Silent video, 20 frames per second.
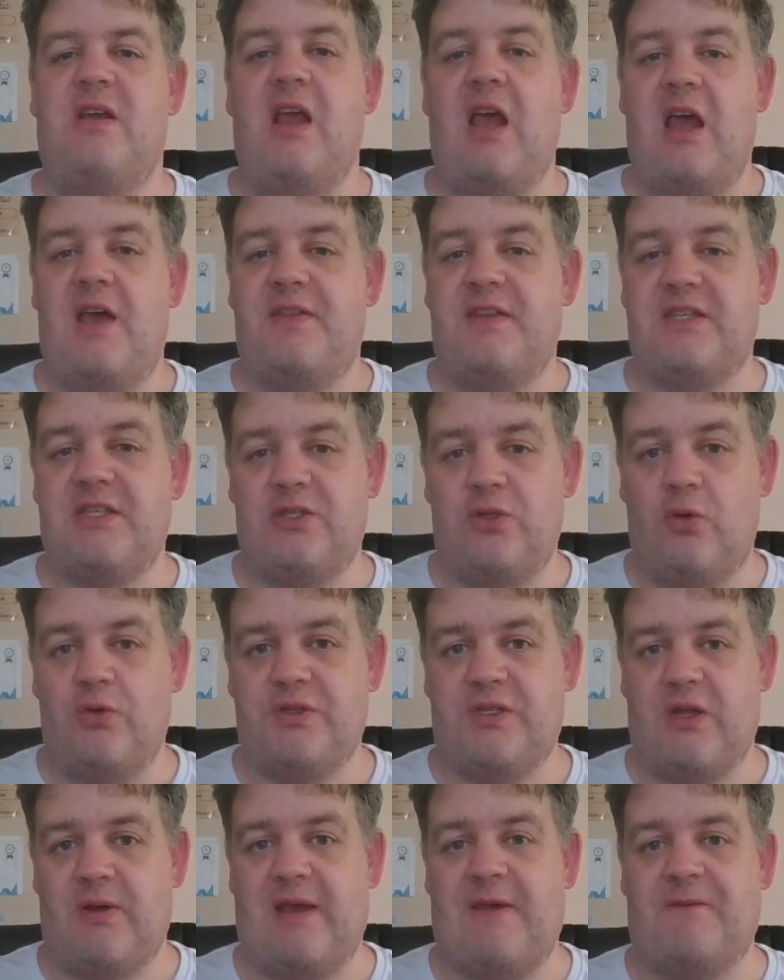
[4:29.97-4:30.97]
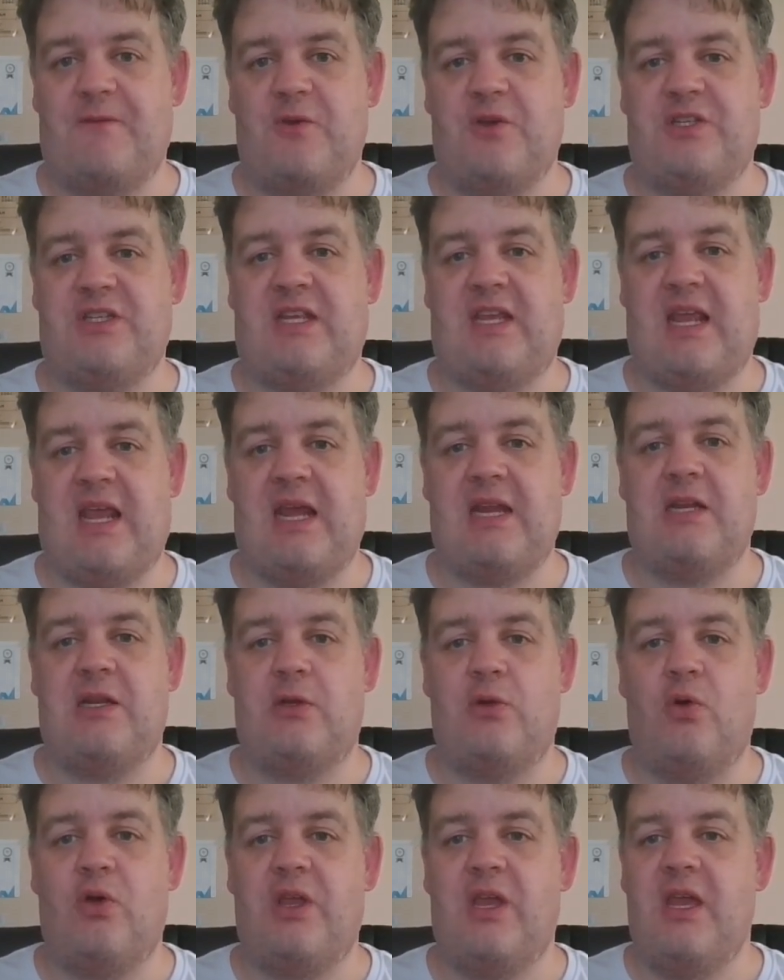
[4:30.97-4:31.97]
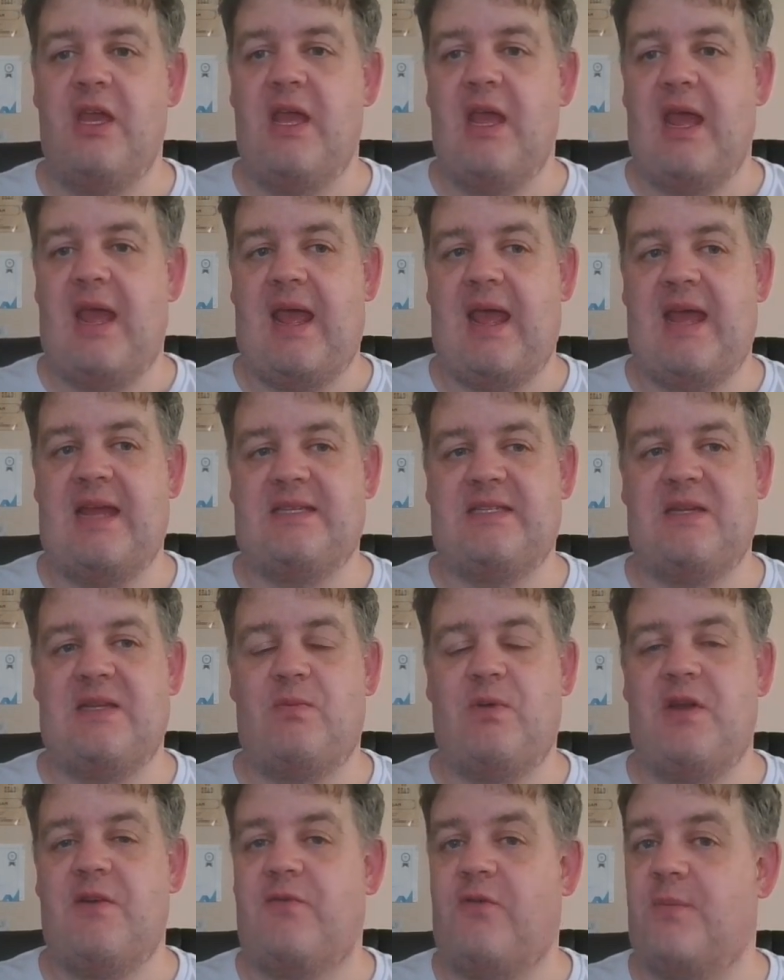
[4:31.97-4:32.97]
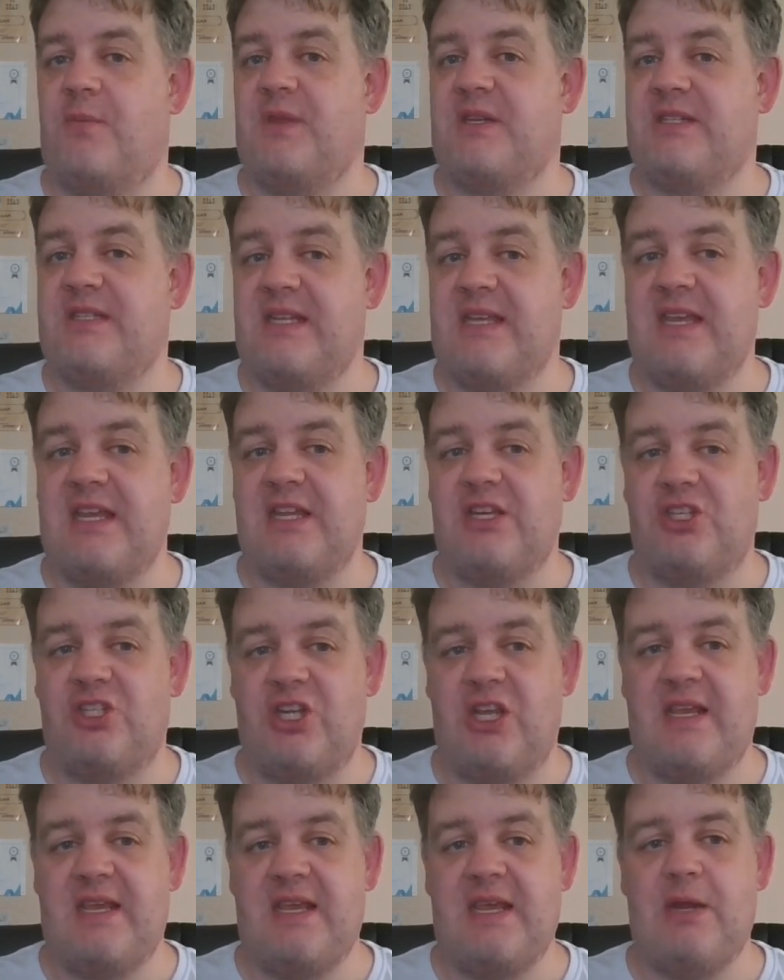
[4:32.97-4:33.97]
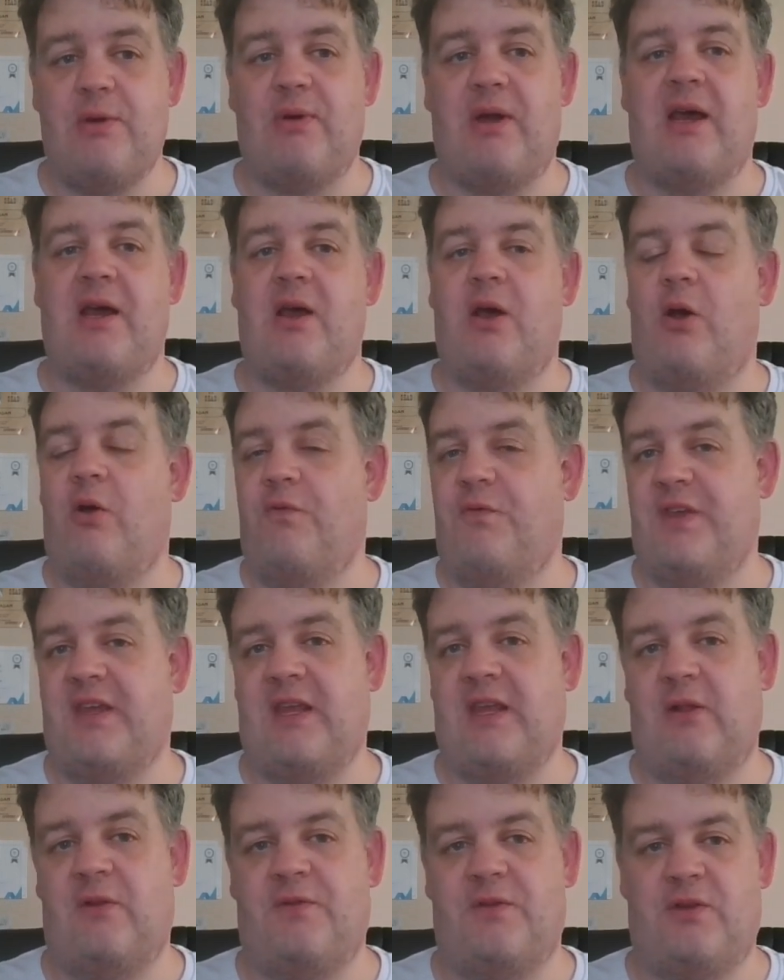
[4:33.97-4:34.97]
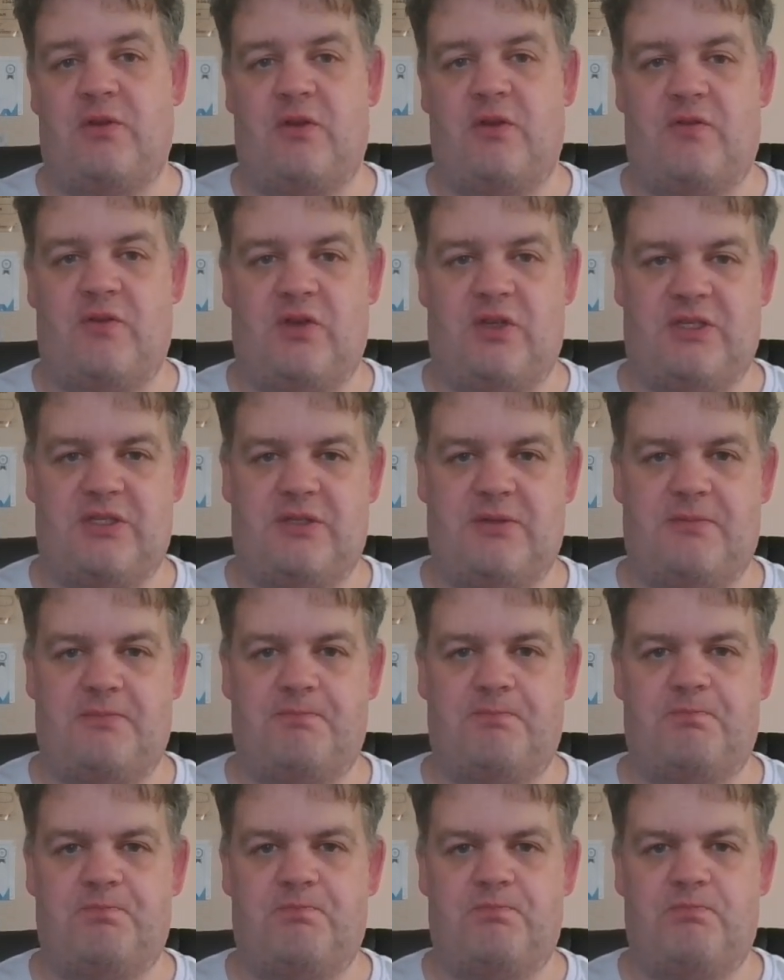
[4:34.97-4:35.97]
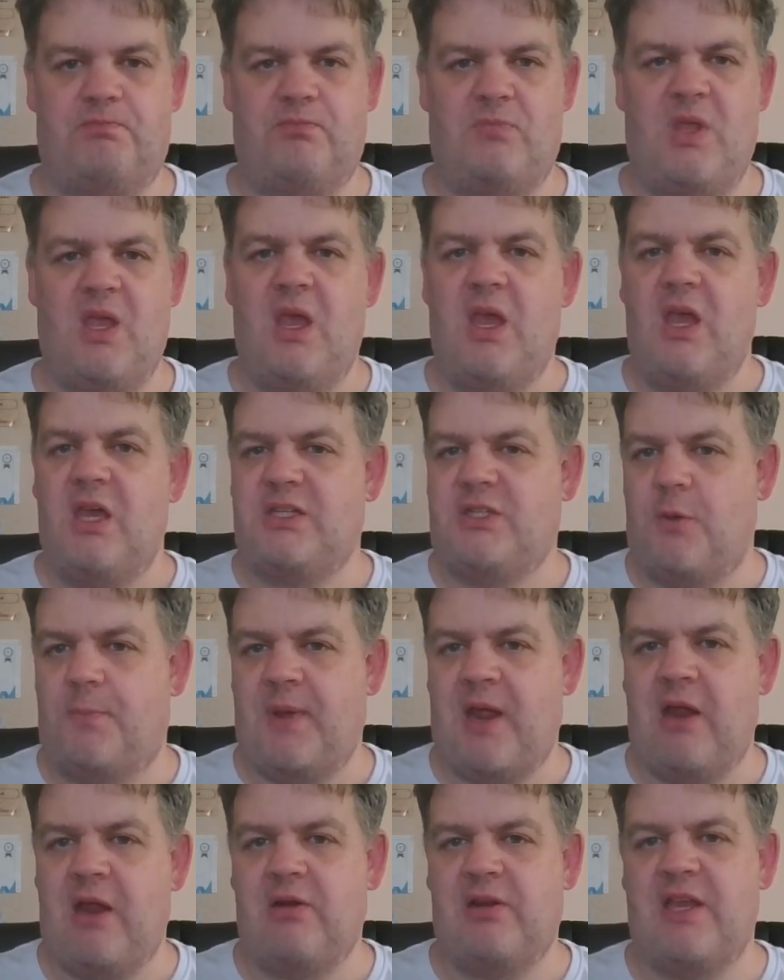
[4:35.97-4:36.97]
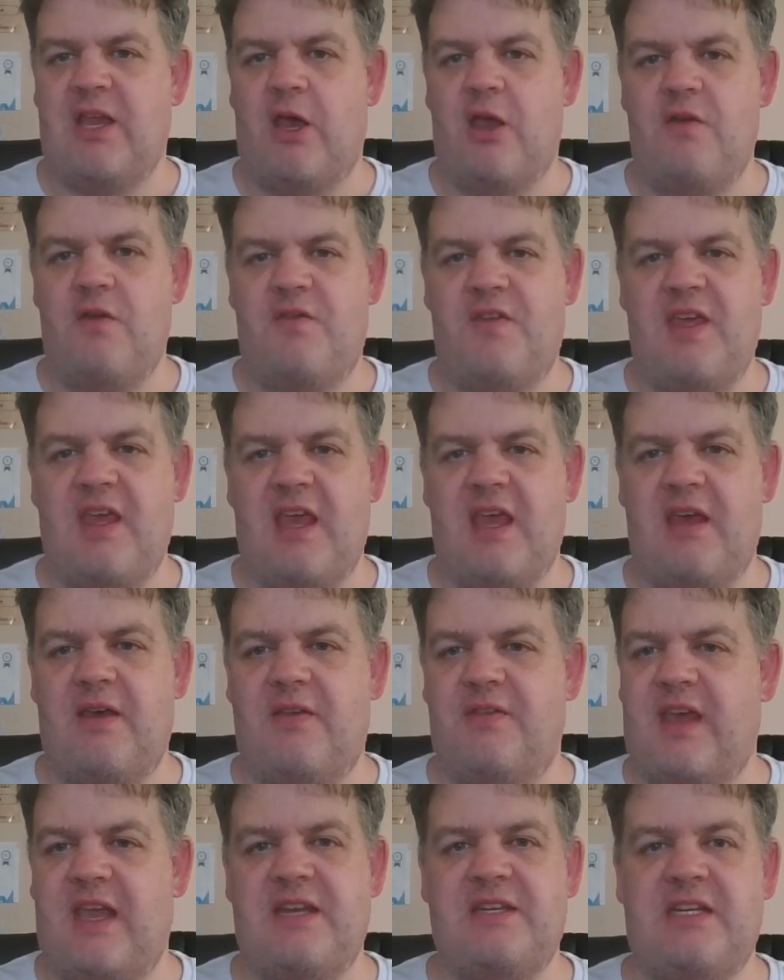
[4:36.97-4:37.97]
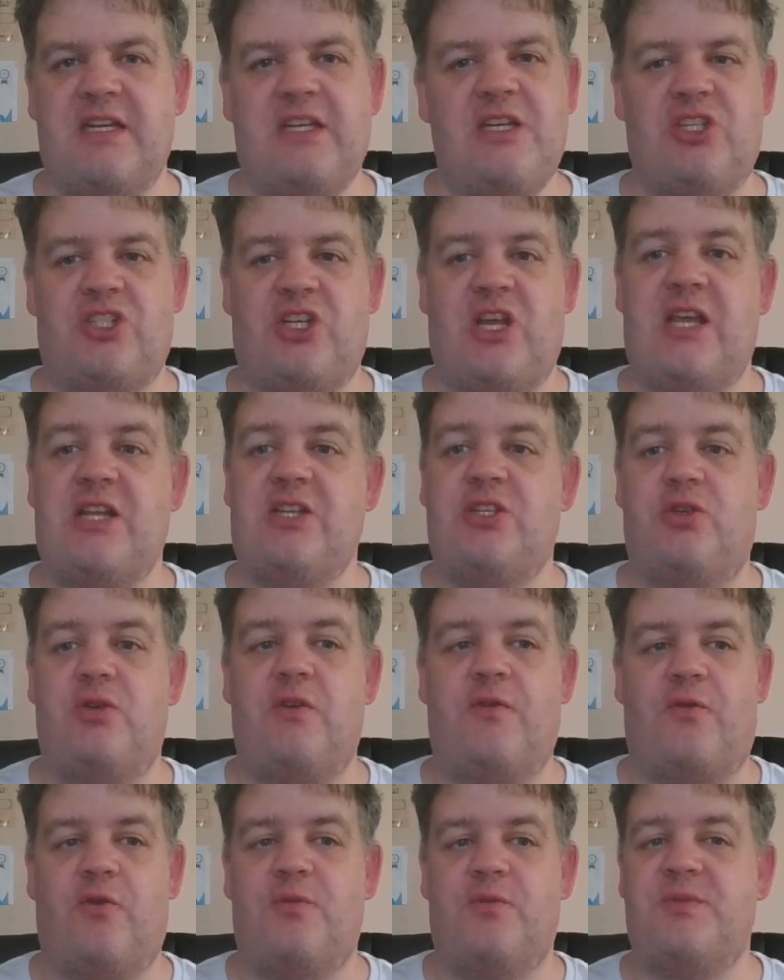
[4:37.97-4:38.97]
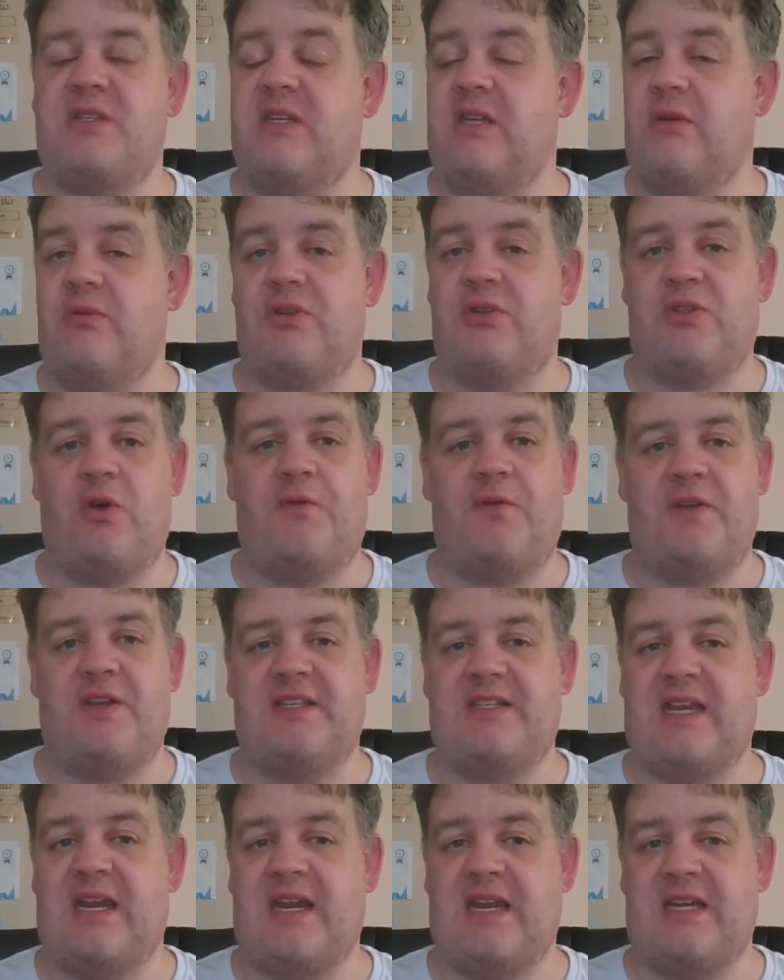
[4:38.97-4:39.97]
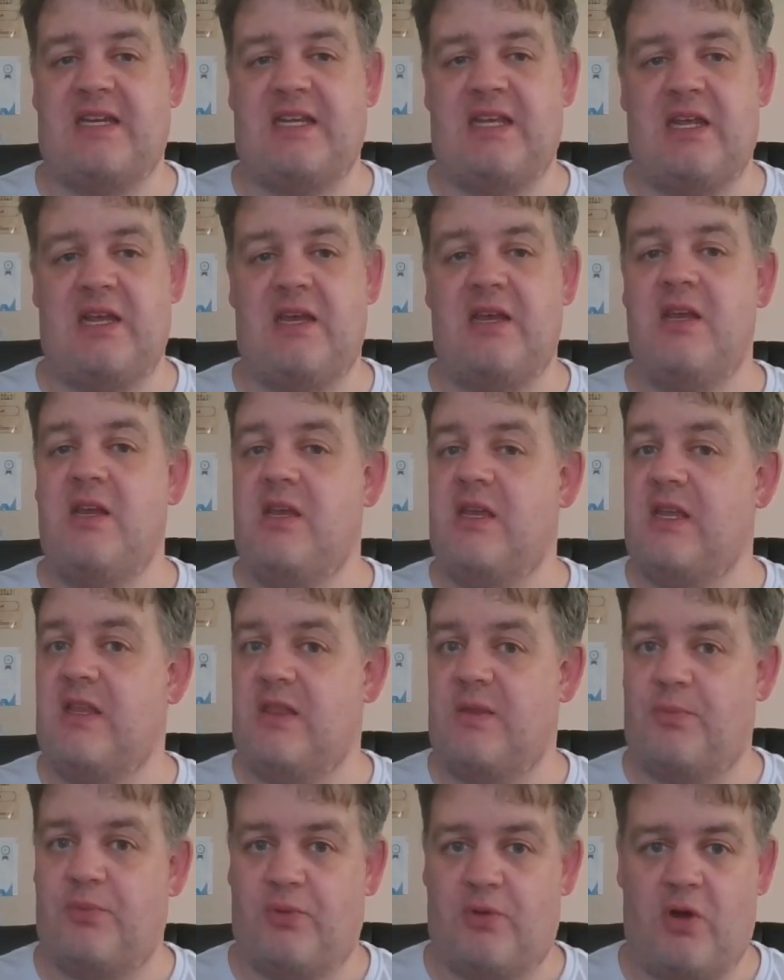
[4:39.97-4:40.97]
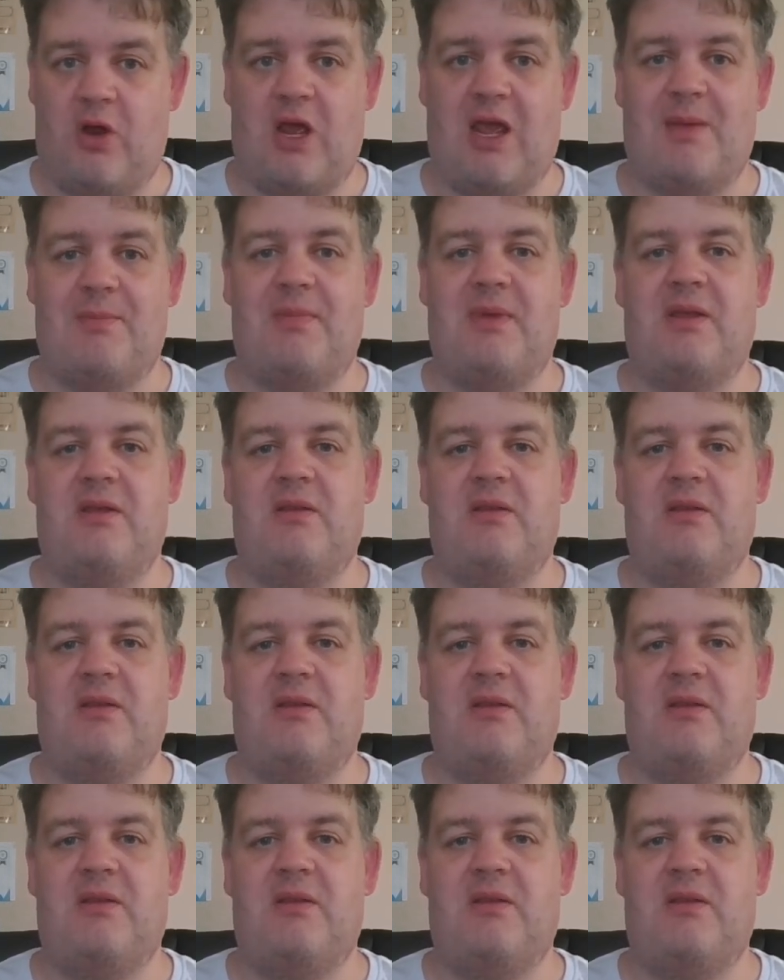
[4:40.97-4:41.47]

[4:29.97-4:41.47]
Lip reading: This is also our first canon look at someone from the TNG era of the Kelvin universe. So apparently over there they didn't change uniforms near as often as they did here in the Prime.